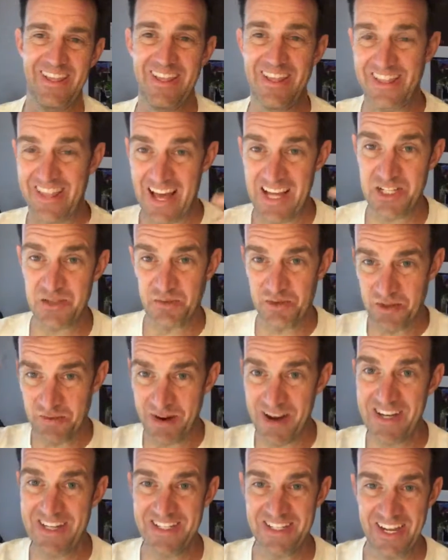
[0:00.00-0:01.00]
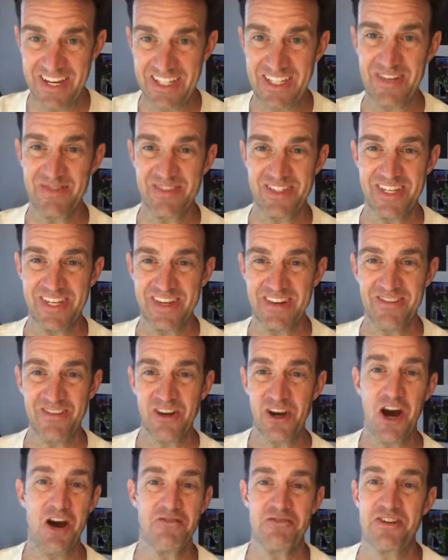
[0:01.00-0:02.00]
that's where the mindset comes in. We
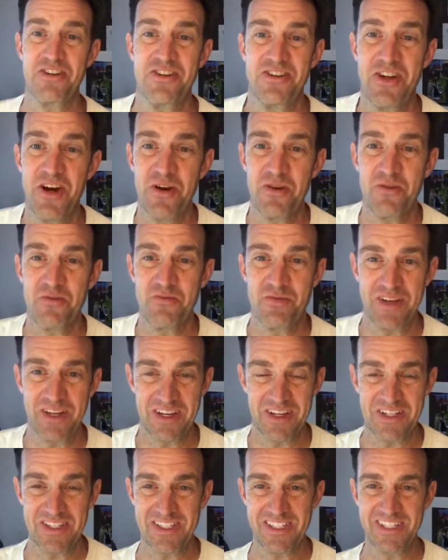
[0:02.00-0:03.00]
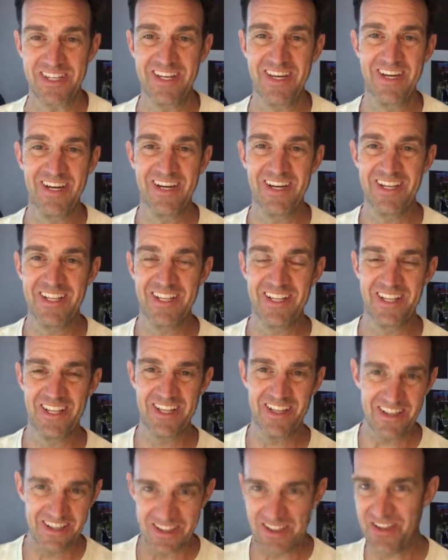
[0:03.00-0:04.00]
often don't, because
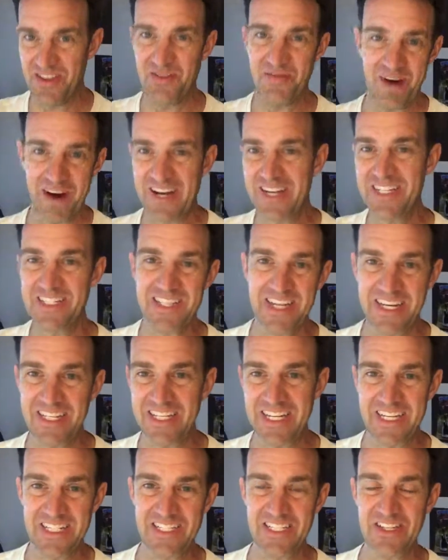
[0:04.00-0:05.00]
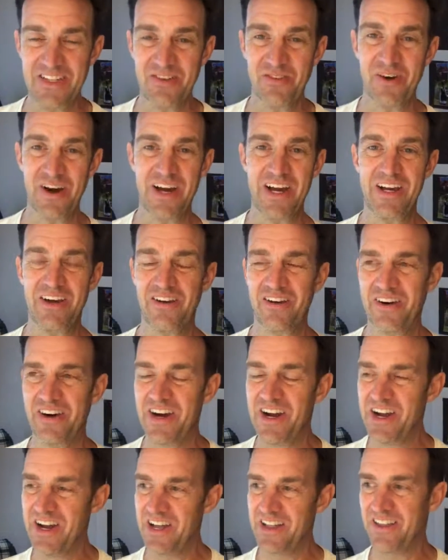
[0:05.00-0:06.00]
the mindset gets in the way, or
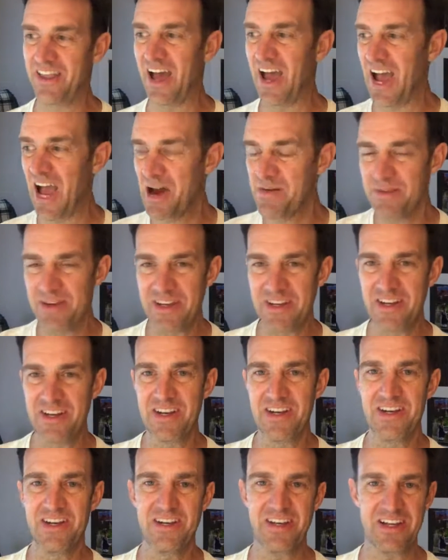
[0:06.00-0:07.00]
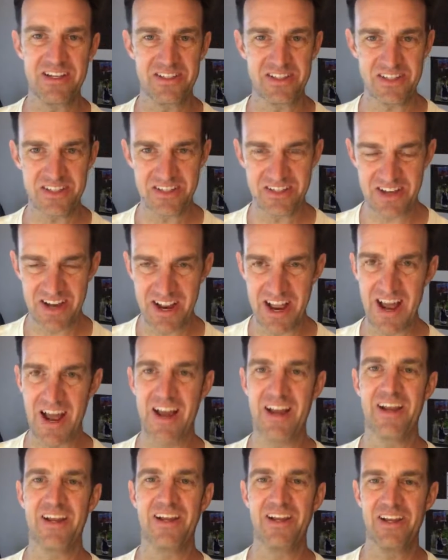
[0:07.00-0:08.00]
the habit
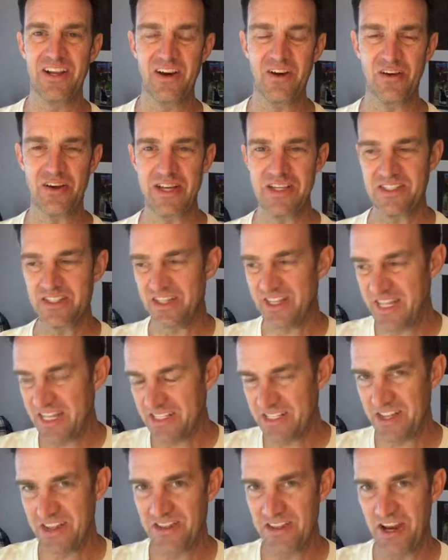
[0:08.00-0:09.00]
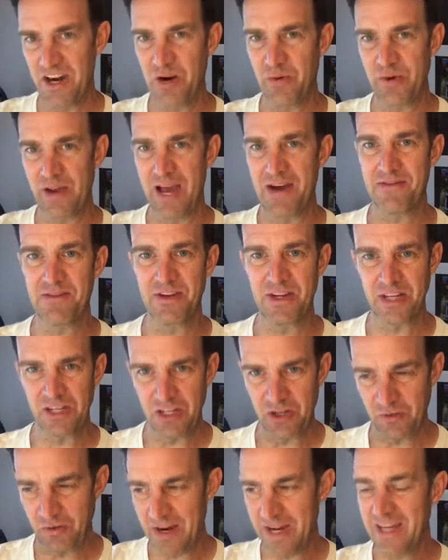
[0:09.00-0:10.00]
isn't there. We haven't
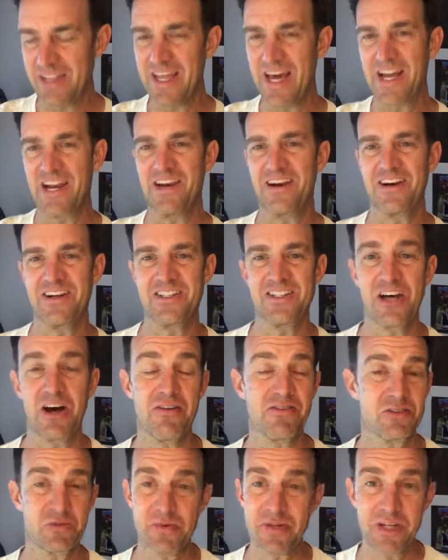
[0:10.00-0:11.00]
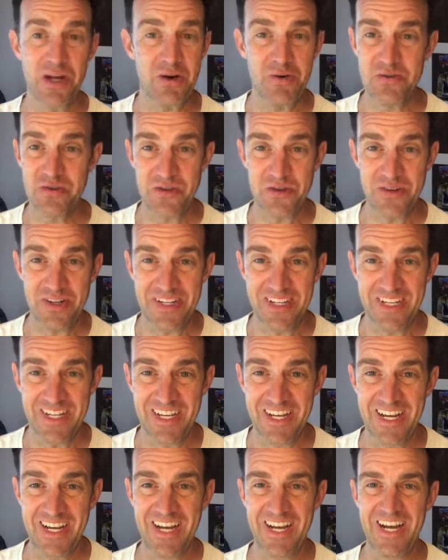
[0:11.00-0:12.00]
ingrained that in ourselves, and we don't do it,
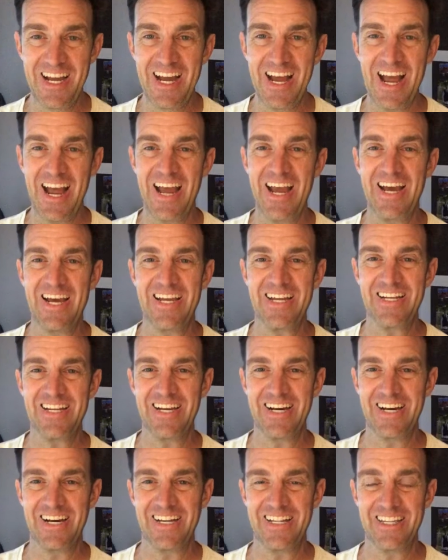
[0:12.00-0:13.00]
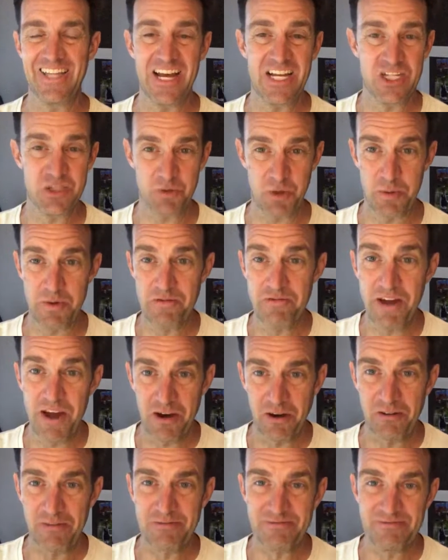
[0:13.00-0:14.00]
and that's where we fail.